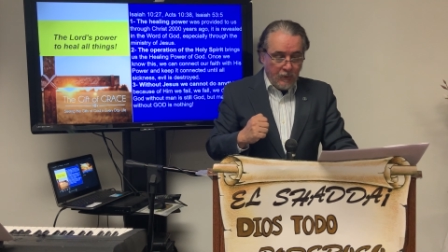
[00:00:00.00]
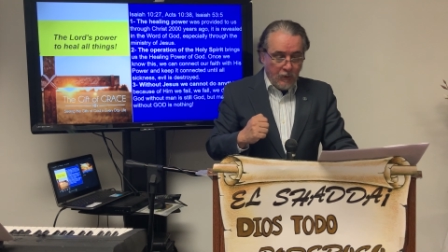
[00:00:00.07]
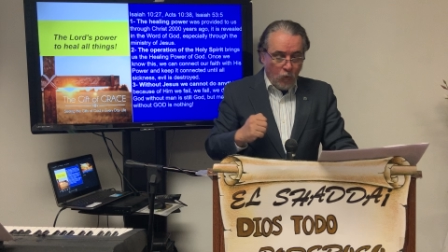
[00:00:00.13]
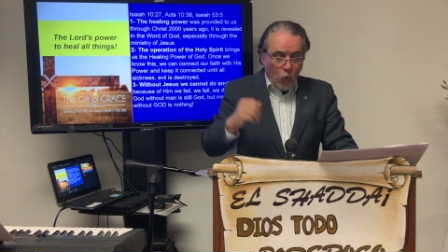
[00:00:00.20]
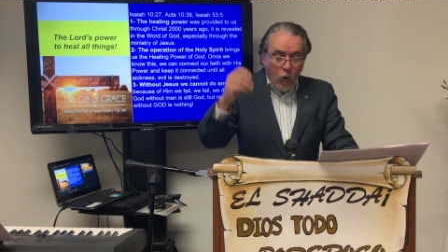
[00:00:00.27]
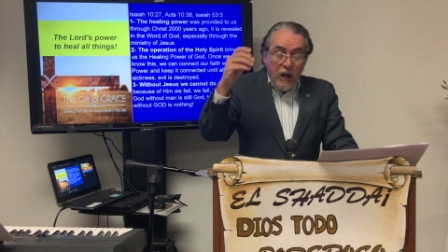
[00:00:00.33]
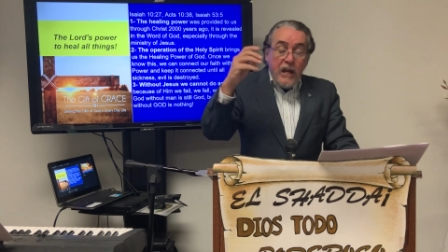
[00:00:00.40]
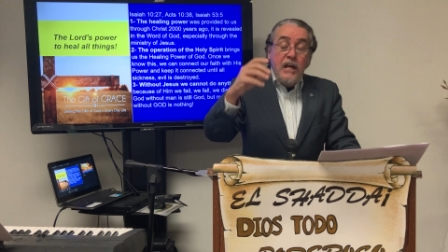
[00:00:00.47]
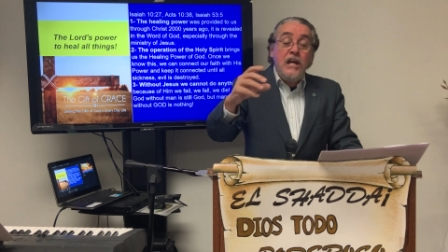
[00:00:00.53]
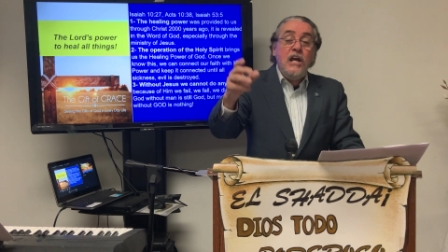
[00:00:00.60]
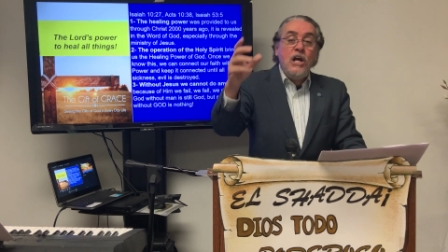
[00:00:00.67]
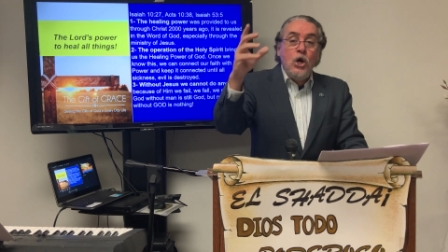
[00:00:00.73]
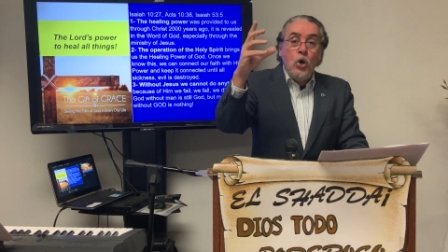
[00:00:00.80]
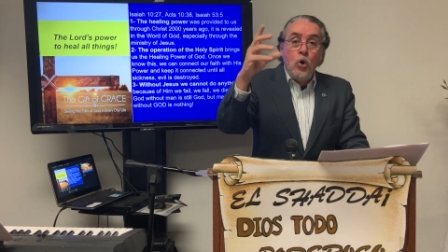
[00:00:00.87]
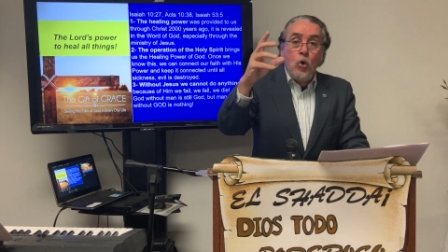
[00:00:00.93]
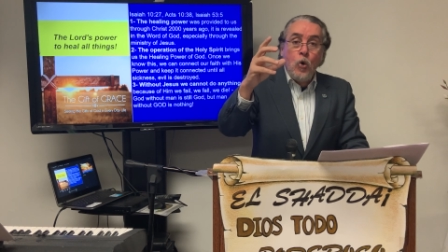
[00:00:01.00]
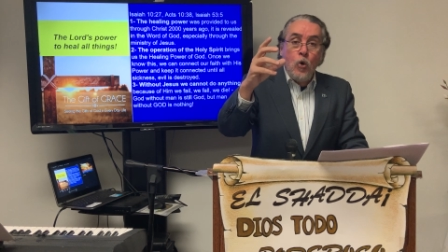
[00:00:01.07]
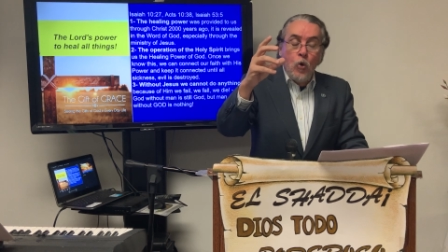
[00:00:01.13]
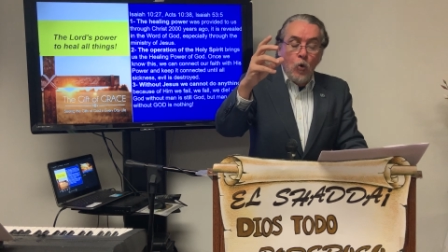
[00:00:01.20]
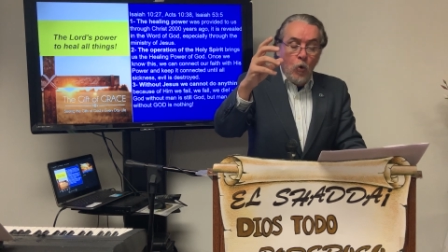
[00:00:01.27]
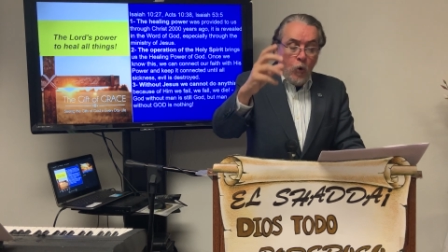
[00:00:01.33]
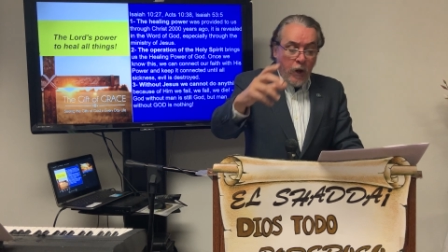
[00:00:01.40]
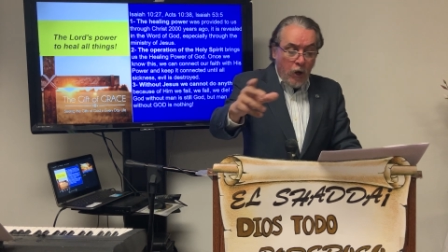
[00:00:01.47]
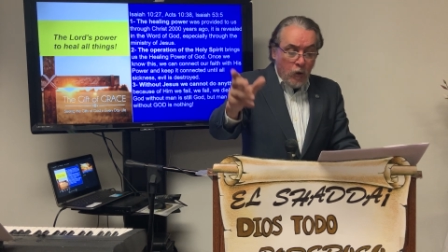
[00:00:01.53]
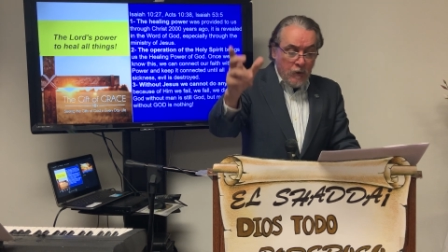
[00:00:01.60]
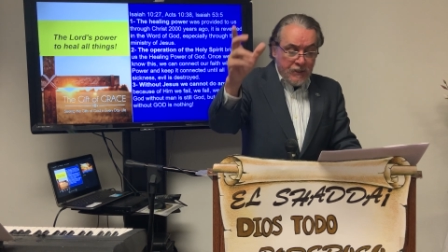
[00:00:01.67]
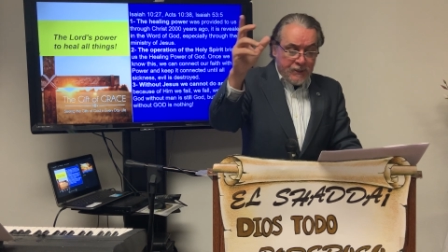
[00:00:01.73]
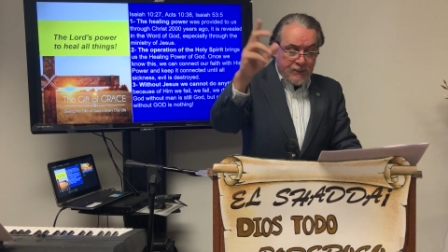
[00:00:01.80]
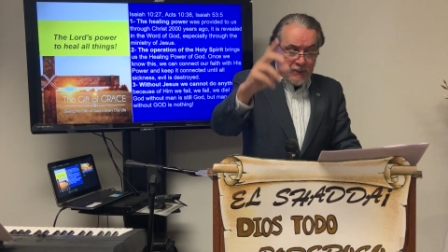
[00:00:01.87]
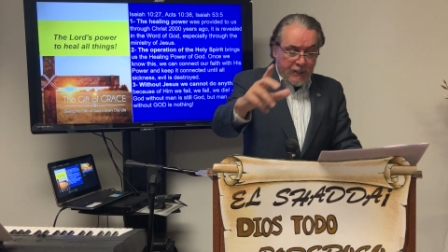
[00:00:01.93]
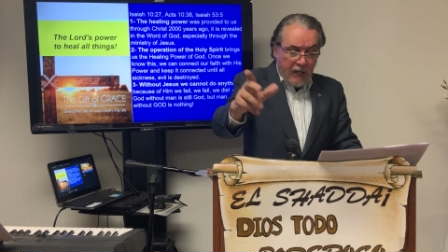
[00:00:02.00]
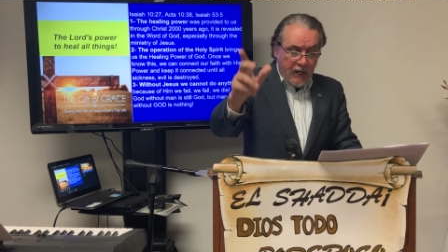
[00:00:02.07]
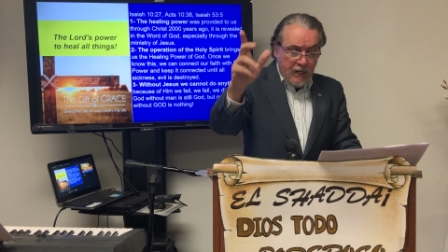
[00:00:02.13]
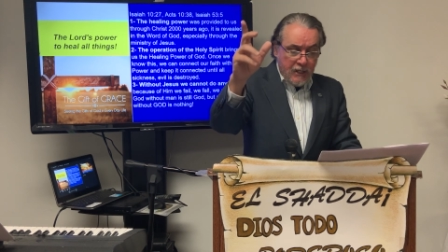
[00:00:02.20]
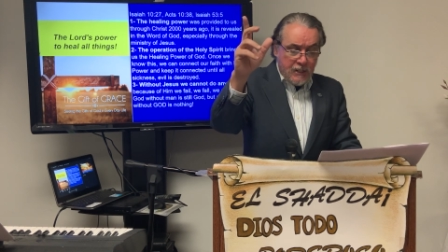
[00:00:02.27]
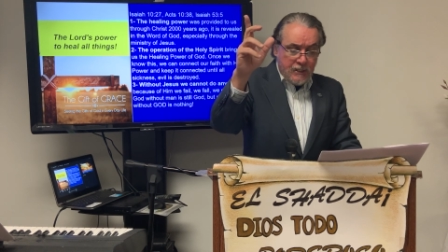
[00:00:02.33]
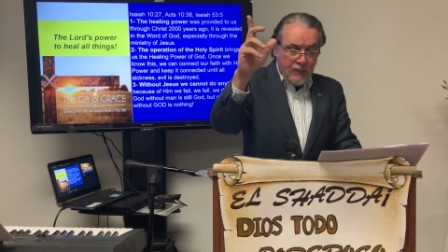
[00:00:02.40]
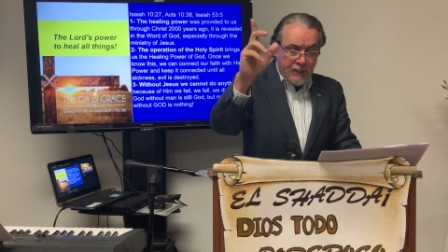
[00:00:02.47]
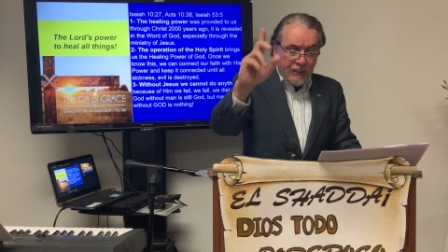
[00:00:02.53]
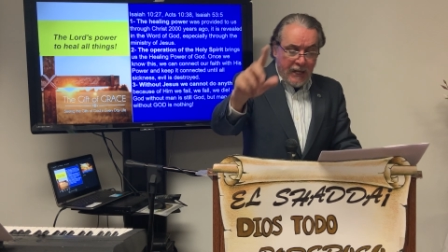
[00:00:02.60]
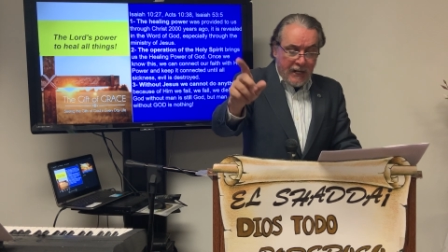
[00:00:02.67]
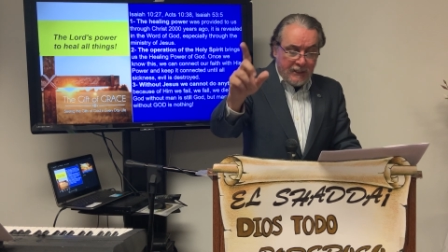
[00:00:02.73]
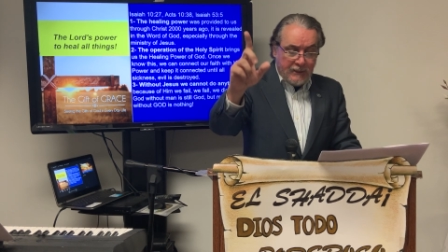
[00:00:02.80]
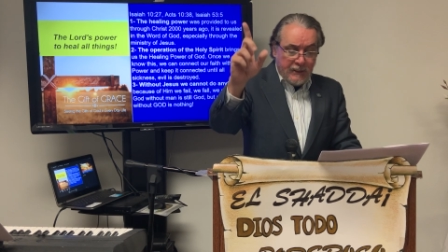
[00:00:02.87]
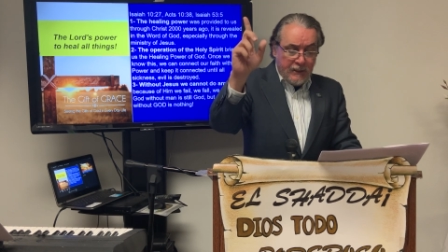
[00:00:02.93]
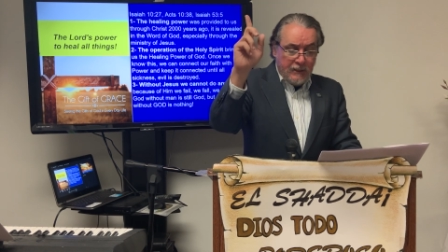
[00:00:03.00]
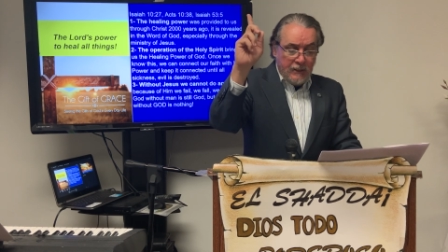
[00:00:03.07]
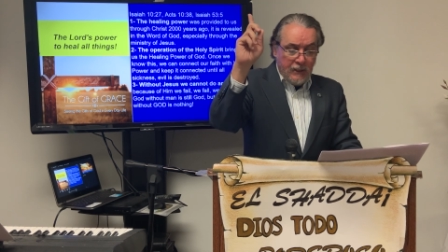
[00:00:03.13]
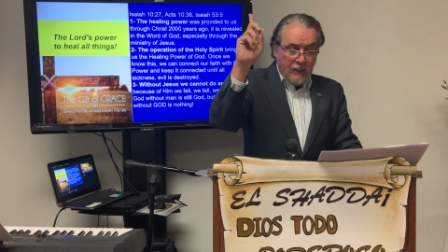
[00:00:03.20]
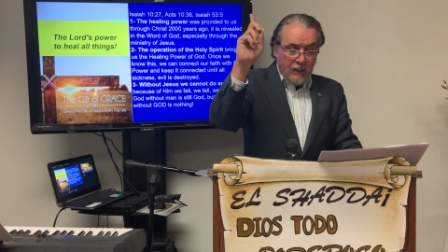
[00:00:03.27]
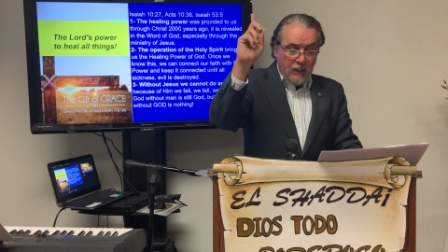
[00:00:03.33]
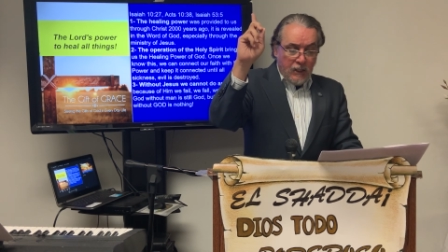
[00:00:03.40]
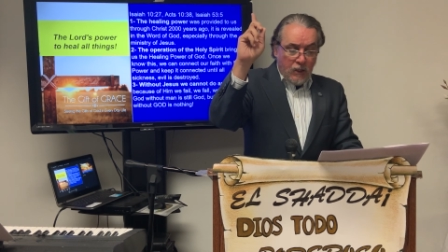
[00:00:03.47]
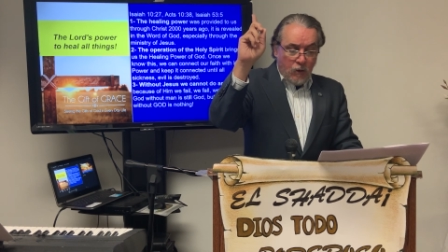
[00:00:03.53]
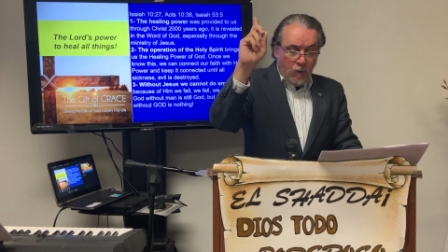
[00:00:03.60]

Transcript: We will stay connected